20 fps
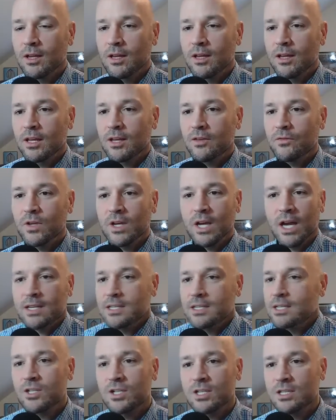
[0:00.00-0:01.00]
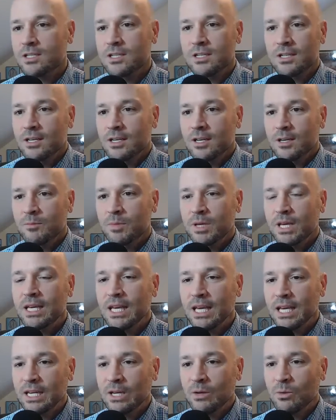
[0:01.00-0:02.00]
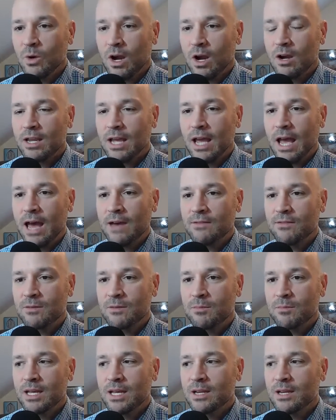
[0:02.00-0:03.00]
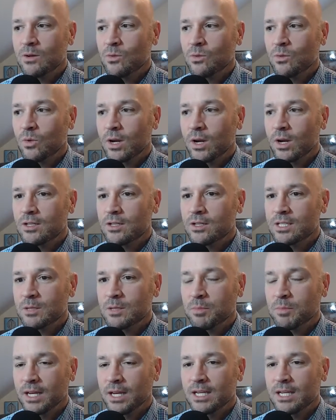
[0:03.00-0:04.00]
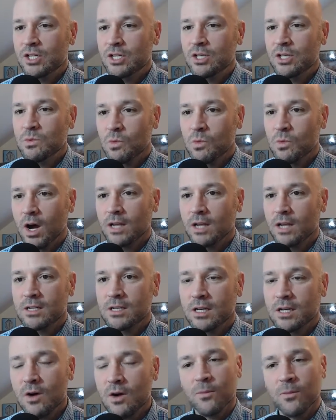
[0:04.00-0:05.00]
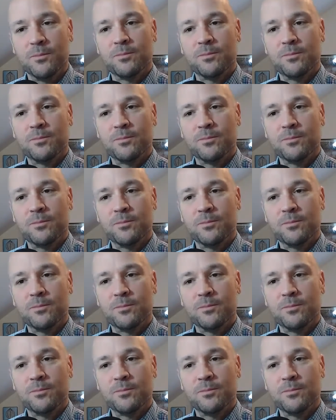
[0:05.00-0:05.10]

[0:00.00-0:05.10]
If you got to just pick anywhere you haven't been, where's the place you want to go?